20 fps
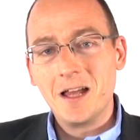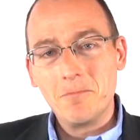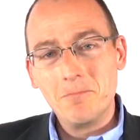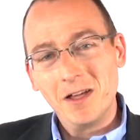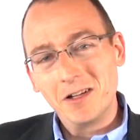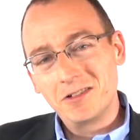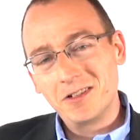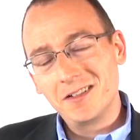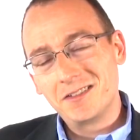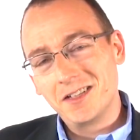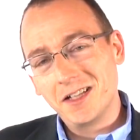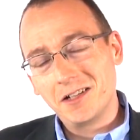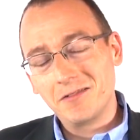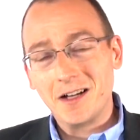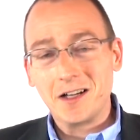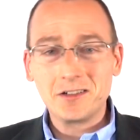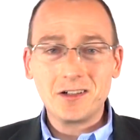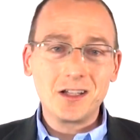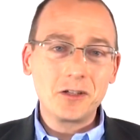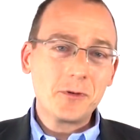Make sure you stick
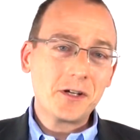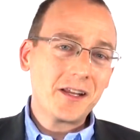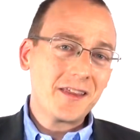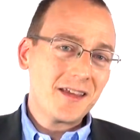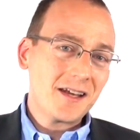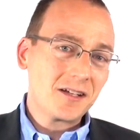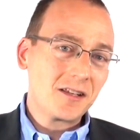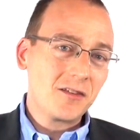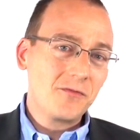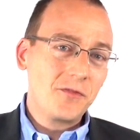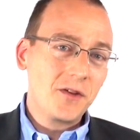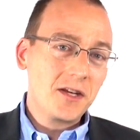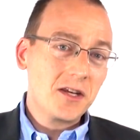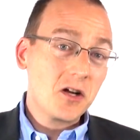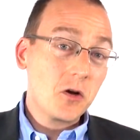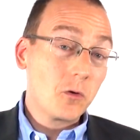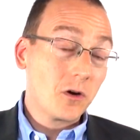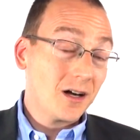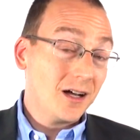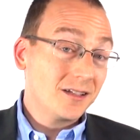around all the way to the end of the
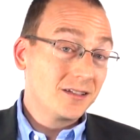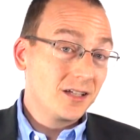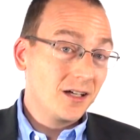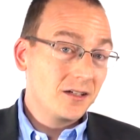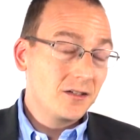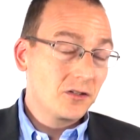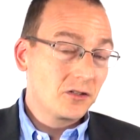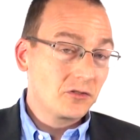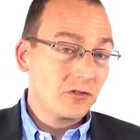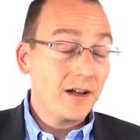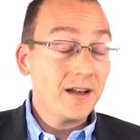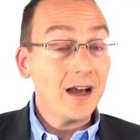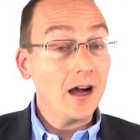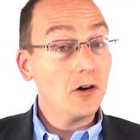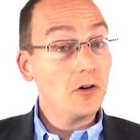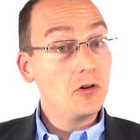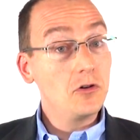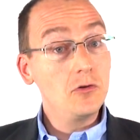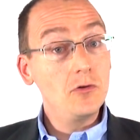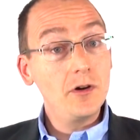video where I'll tell you straight
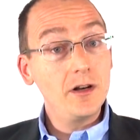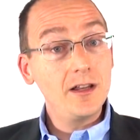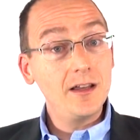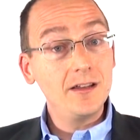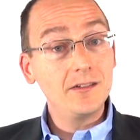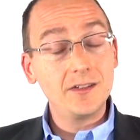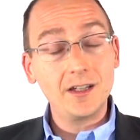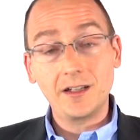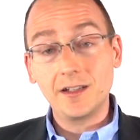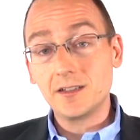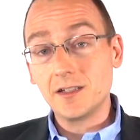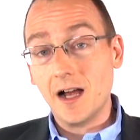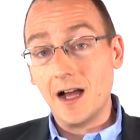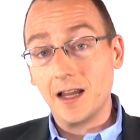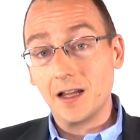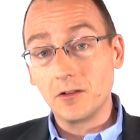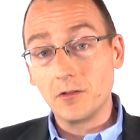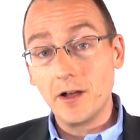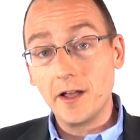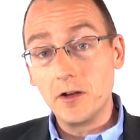out who it is that can
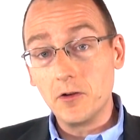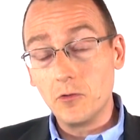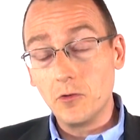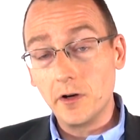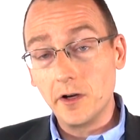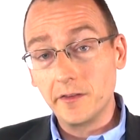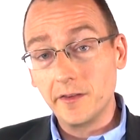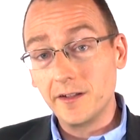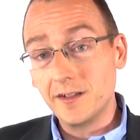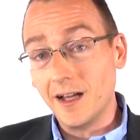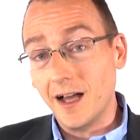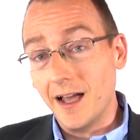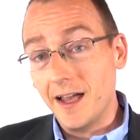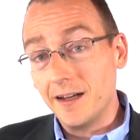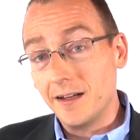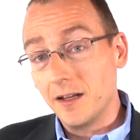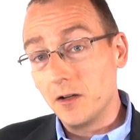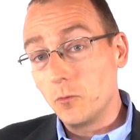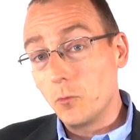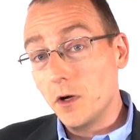tolerate oil in the
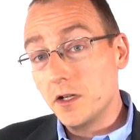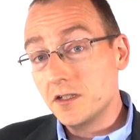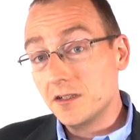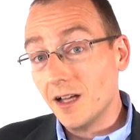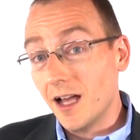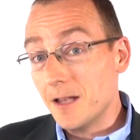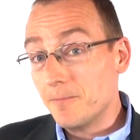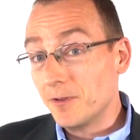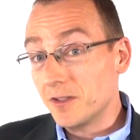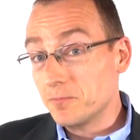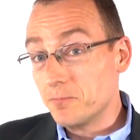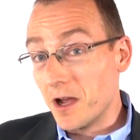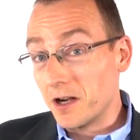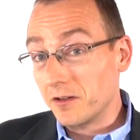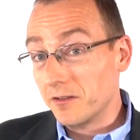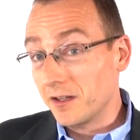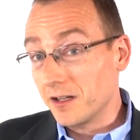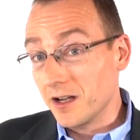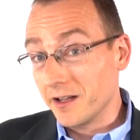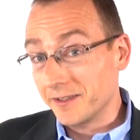diet and which type is
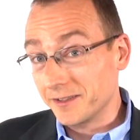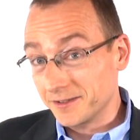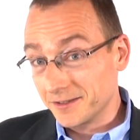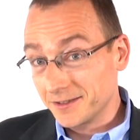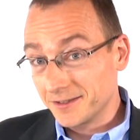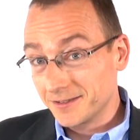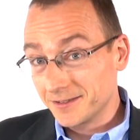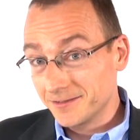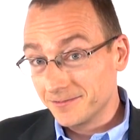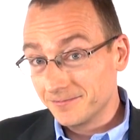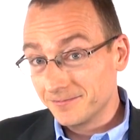better than others.